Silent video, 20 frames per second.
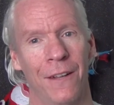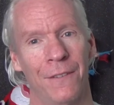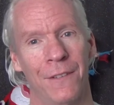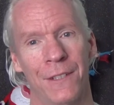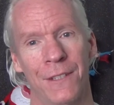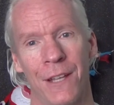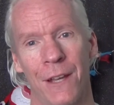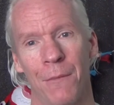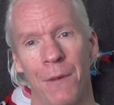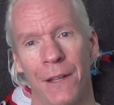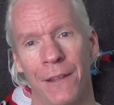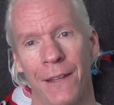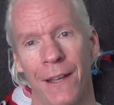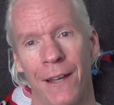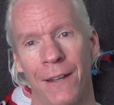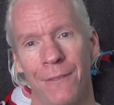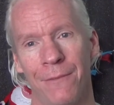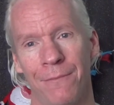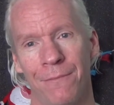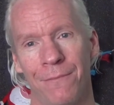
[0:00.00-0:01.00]
have to say about
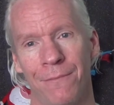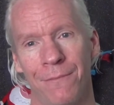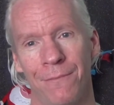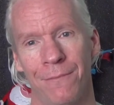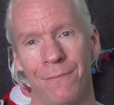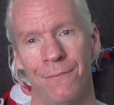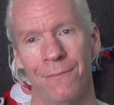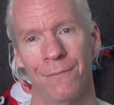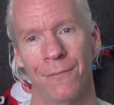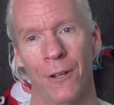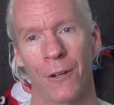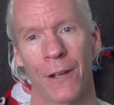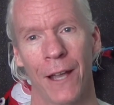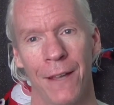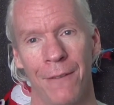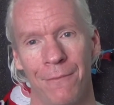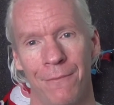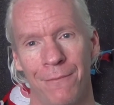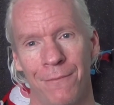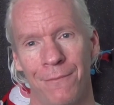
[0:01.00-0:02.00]
that.
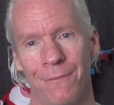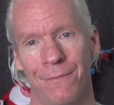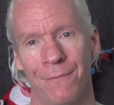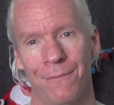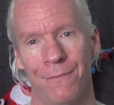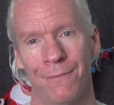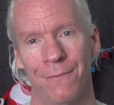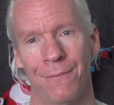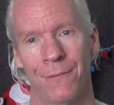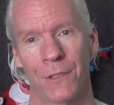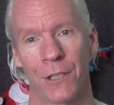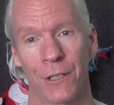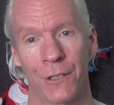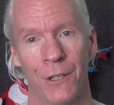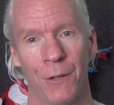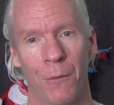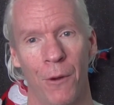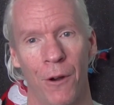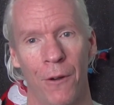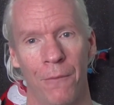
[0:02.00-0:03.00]
Okay? Talk
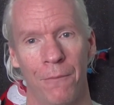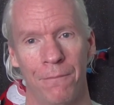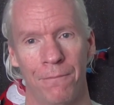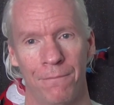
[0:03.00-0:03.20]
to you tomorrow.